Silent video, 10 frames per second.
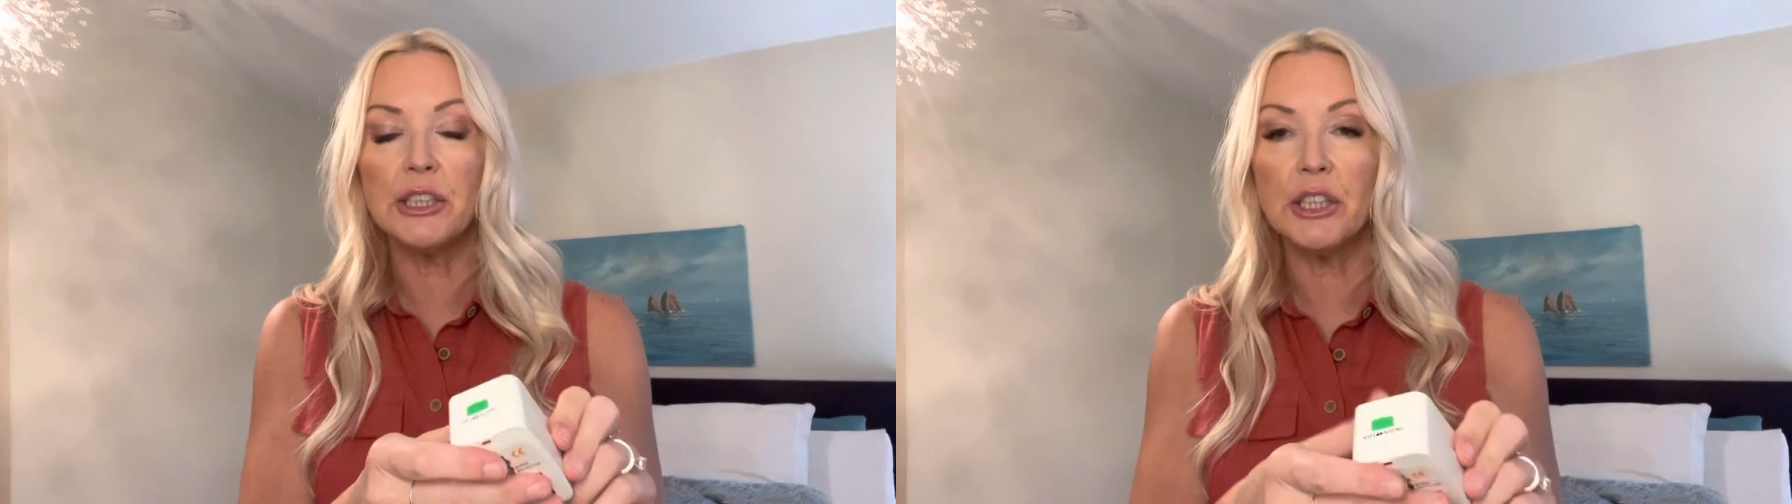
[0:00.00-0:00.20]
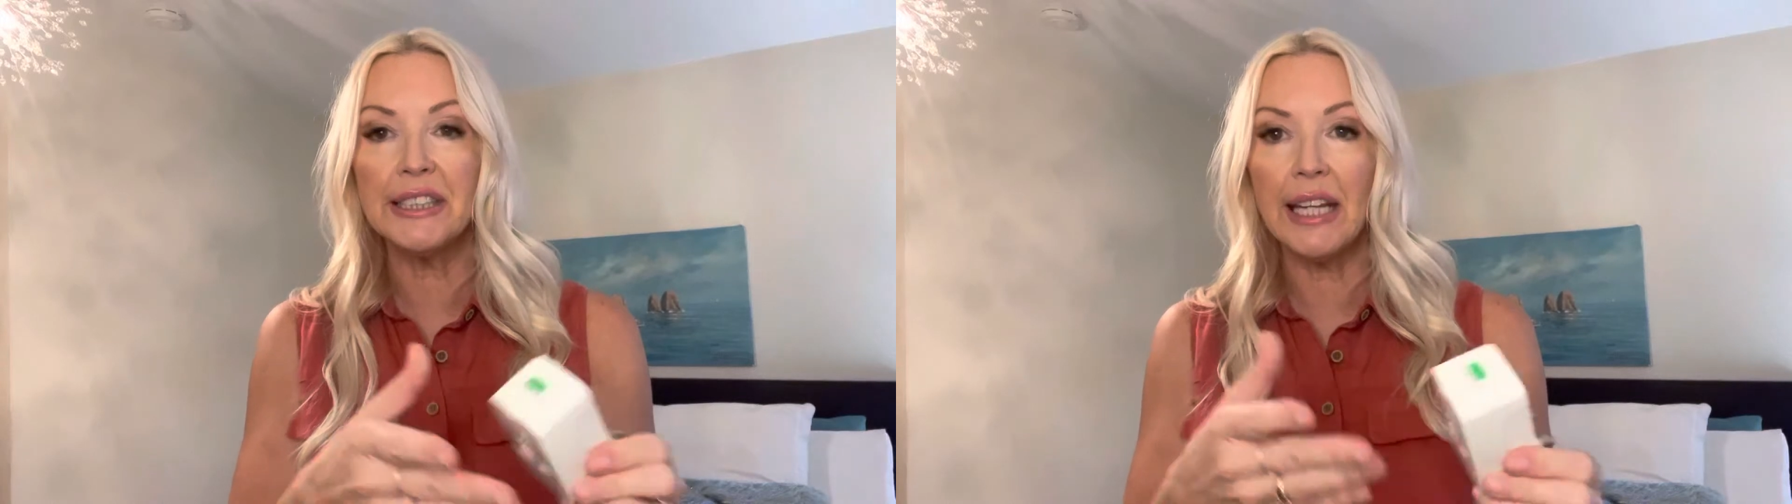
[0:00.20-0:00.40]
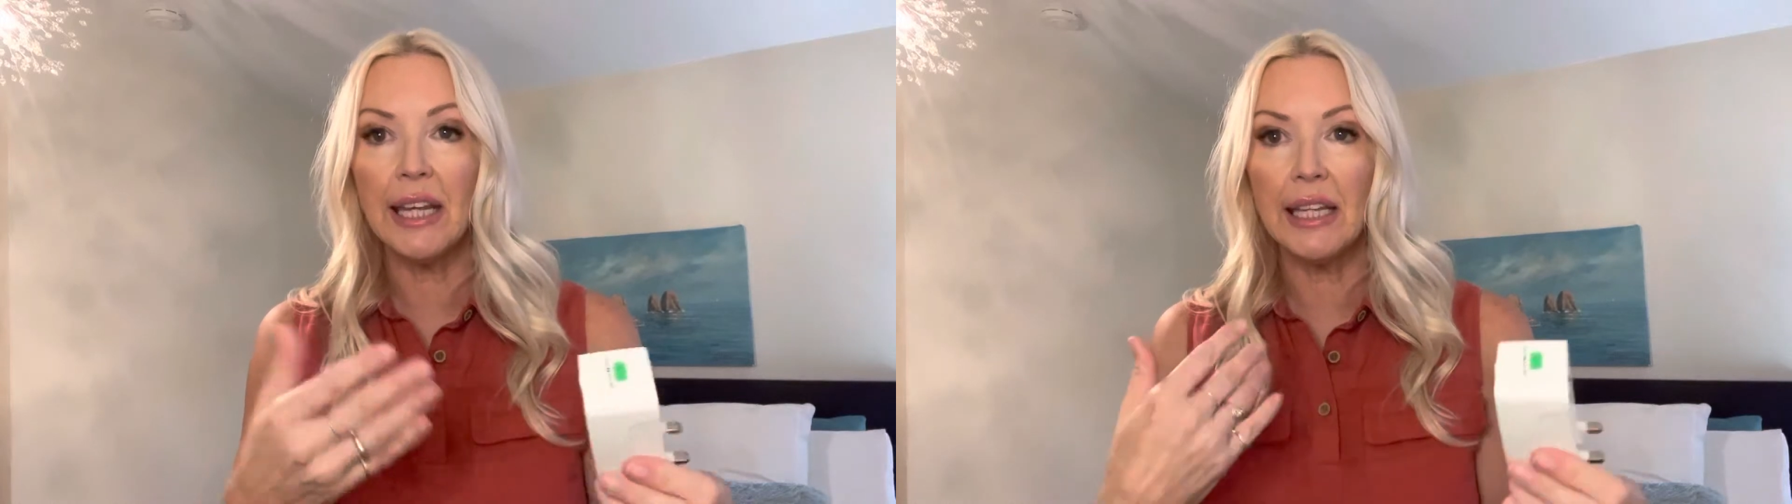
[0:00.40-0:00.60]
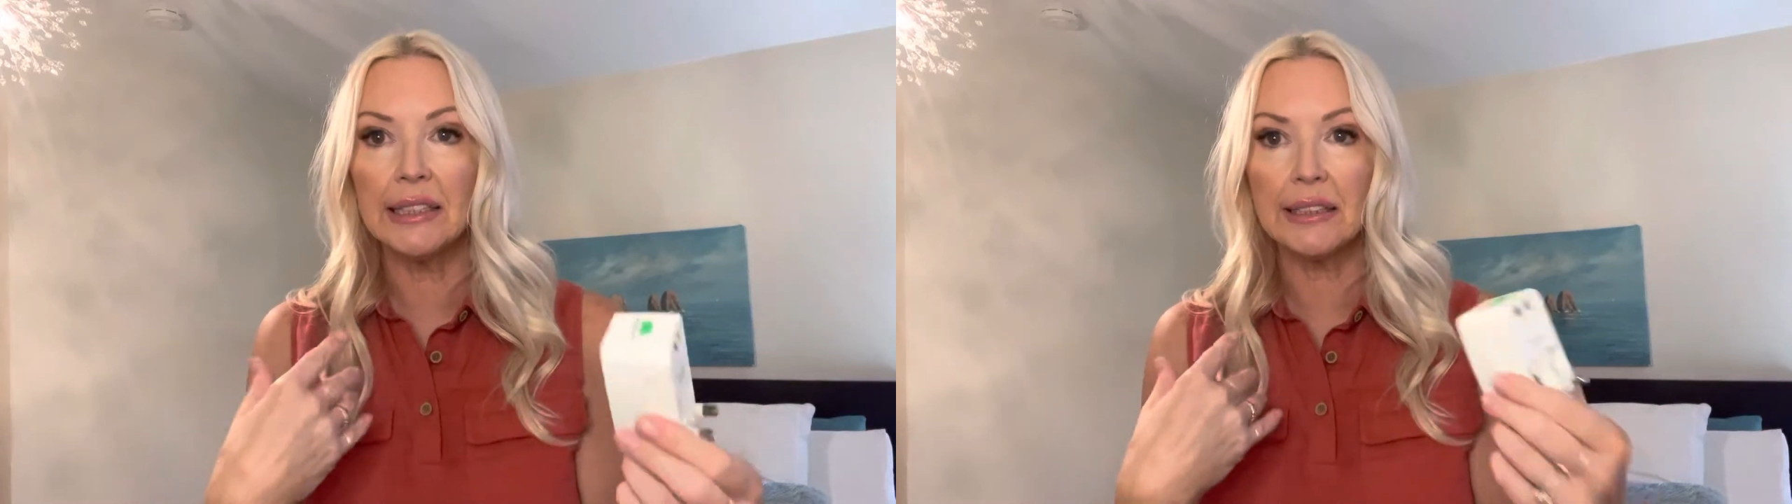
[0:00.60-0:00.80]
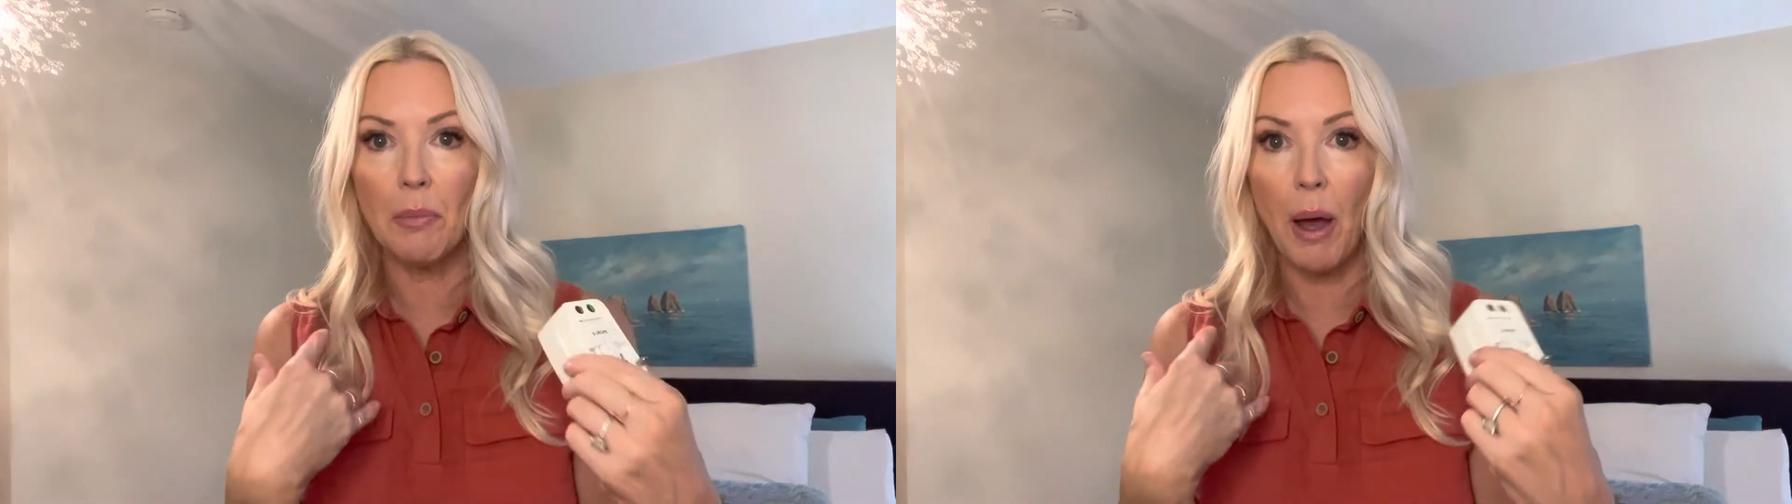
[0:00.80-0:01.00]
you're staying in
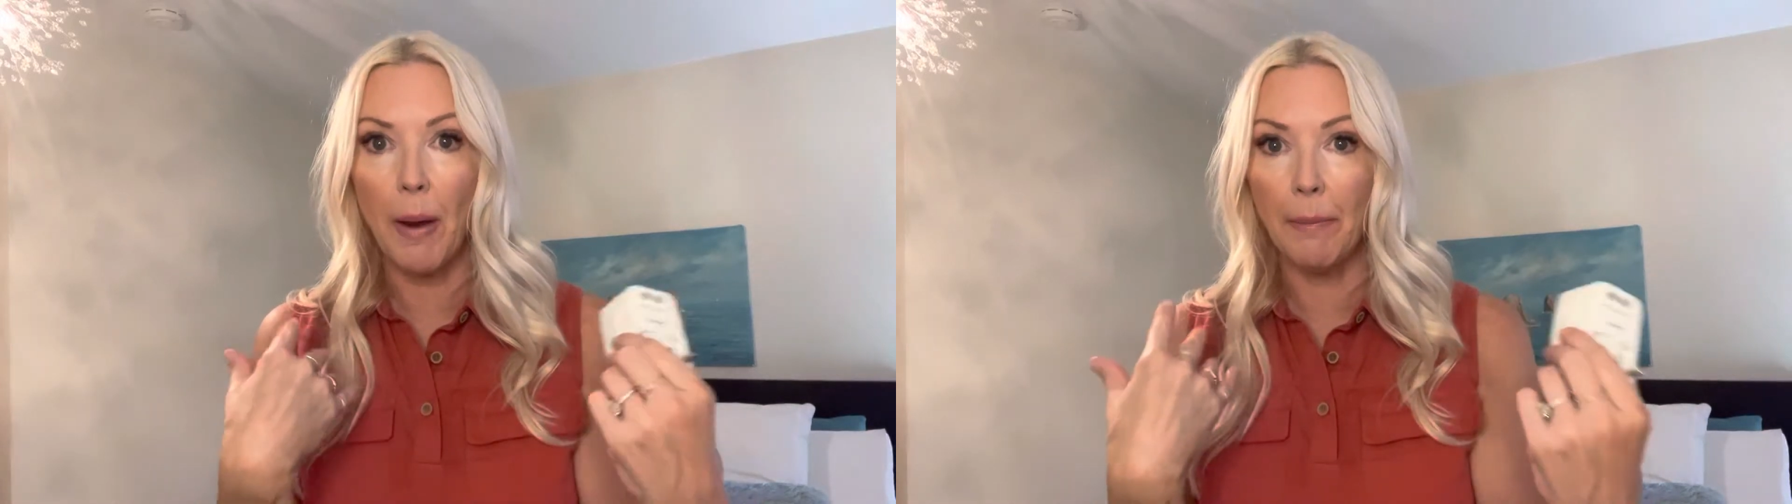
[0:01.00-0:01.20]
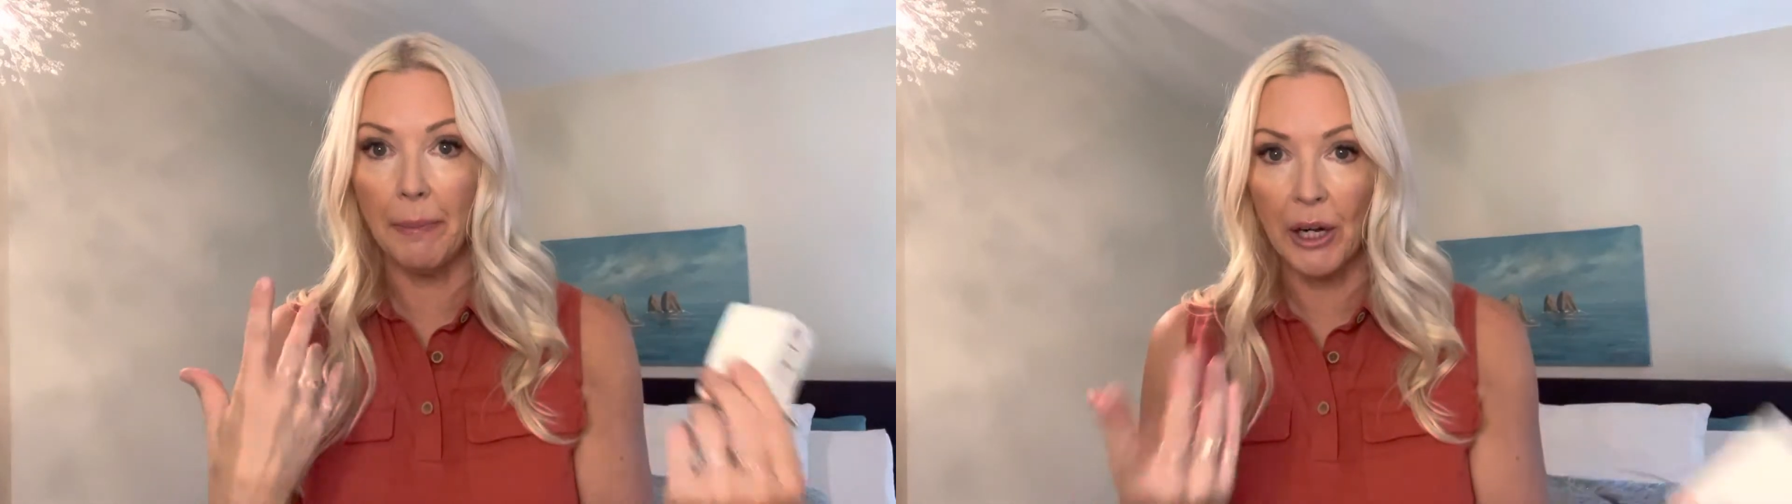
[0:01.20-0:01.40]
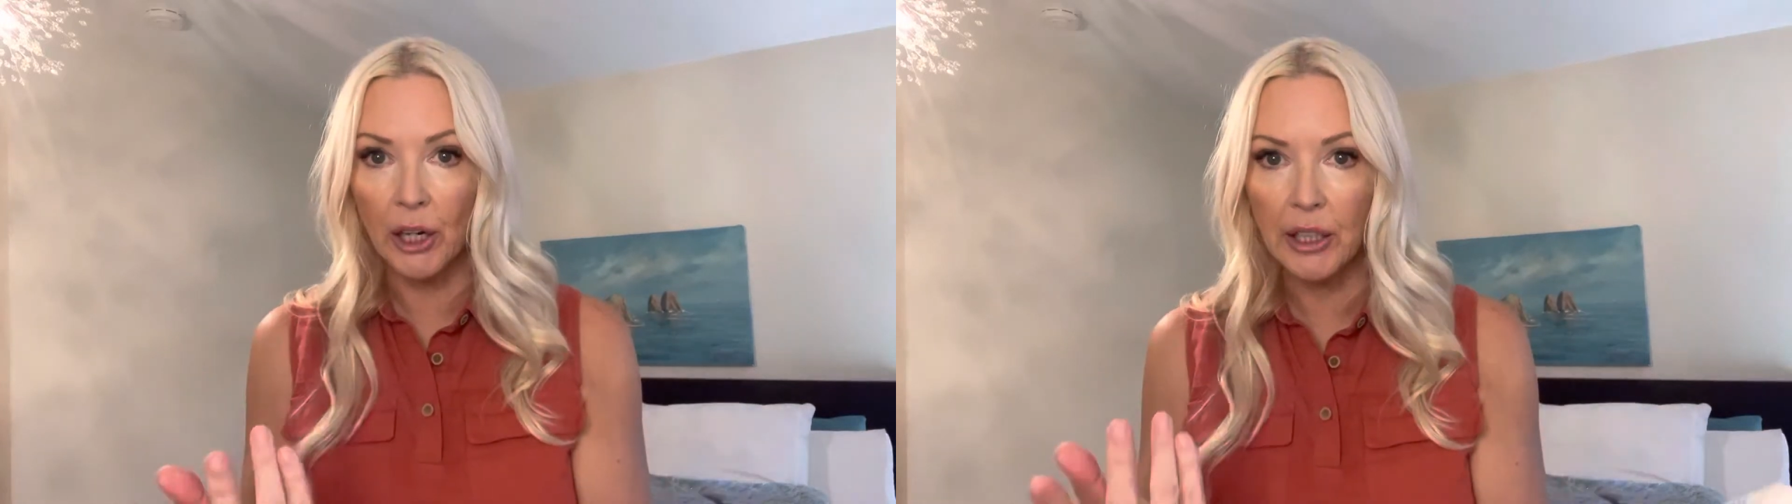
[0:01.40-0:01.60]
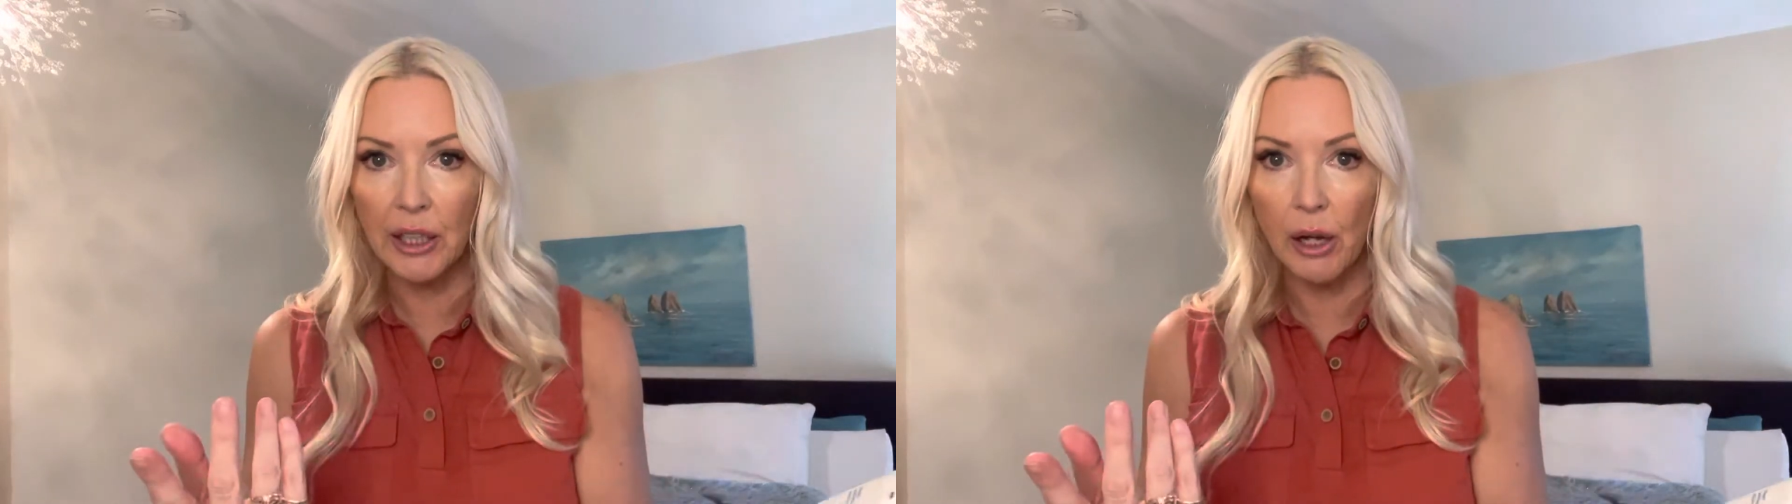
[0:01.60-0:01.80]
some American